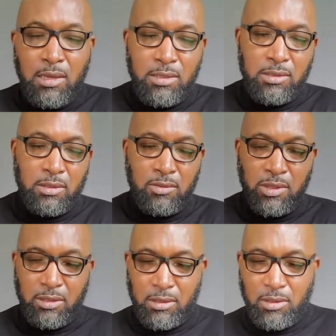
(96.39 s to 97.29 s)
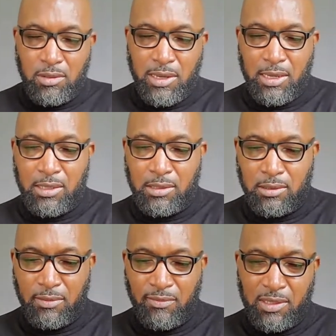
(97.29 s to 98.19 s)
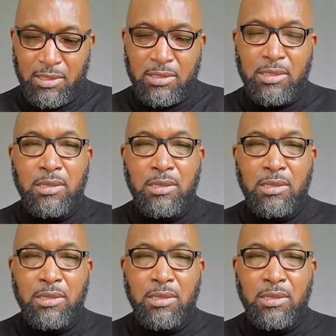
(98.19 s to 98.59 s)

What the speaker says: So we're gonna go ahead and finish